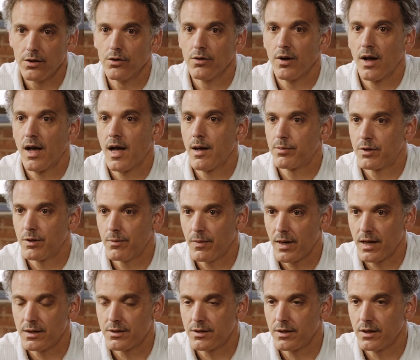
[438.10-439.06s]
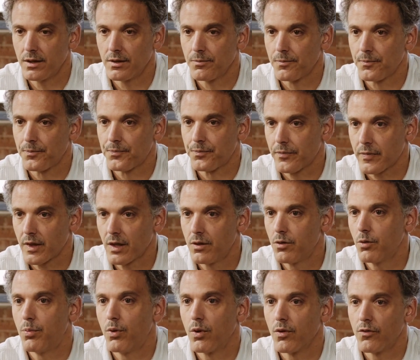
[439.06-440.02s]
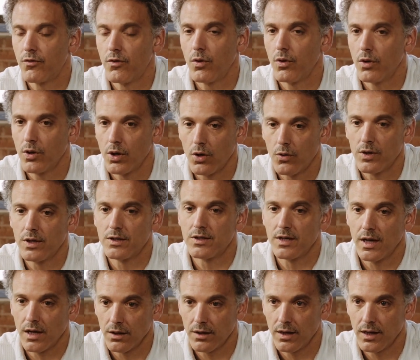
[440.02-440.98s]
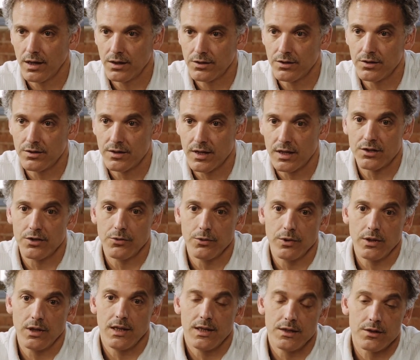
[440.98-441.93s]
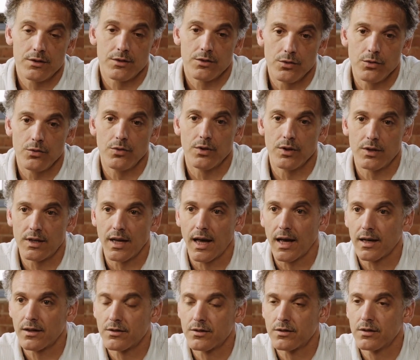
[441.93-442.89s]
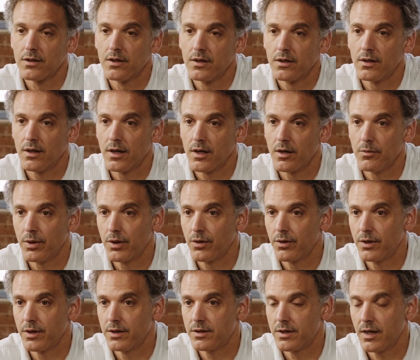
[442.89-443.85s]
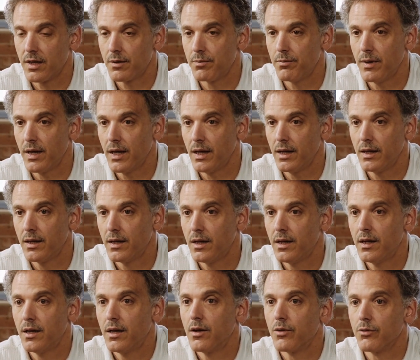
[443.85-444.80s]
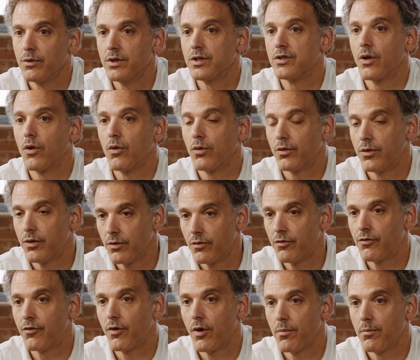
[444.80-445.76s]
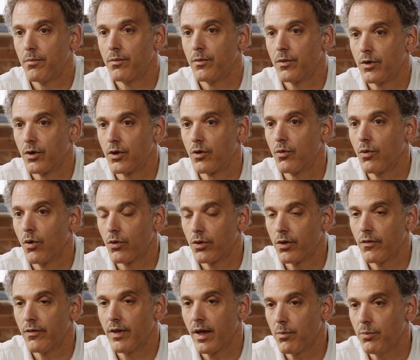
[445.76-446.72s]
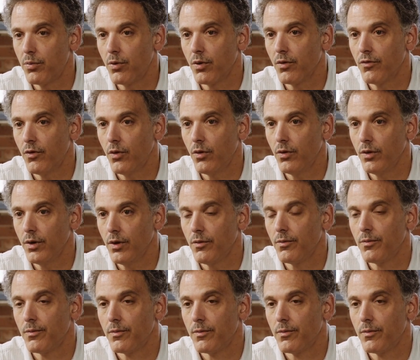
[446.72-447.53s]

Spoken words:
you're optimizing the portfolio and its allocations as it relates to the tax liabilities that may result from the growth of that portfolio.